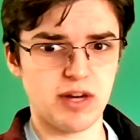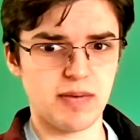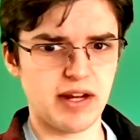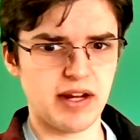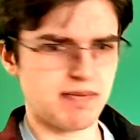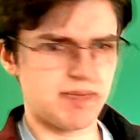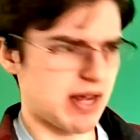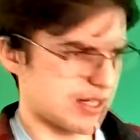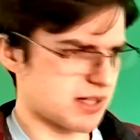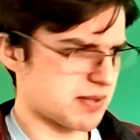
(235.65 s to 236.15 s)
my
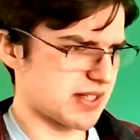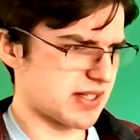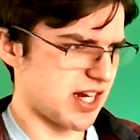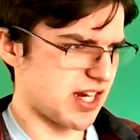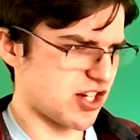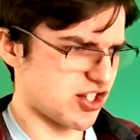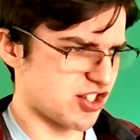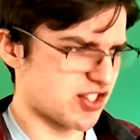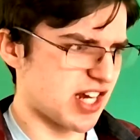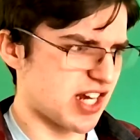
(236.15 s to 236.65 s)

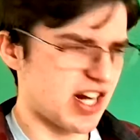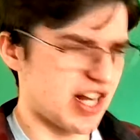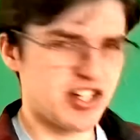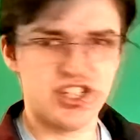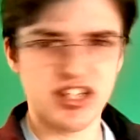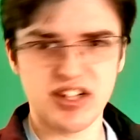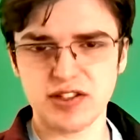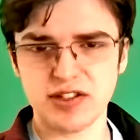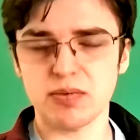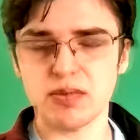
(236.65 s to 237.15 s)
expectations kind of
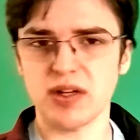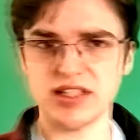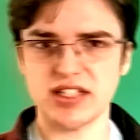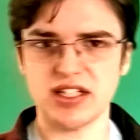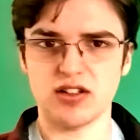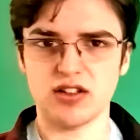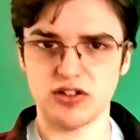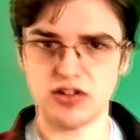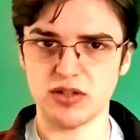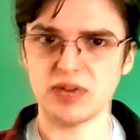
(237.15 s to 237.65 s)
shifted once I
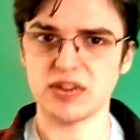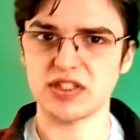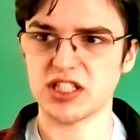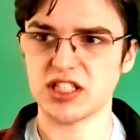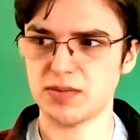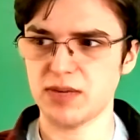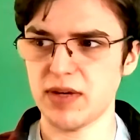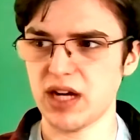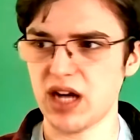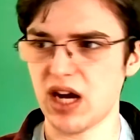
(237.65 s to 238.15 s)
learned it was a
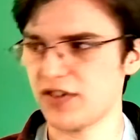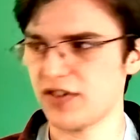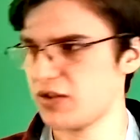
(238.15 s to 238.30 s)
spin-off,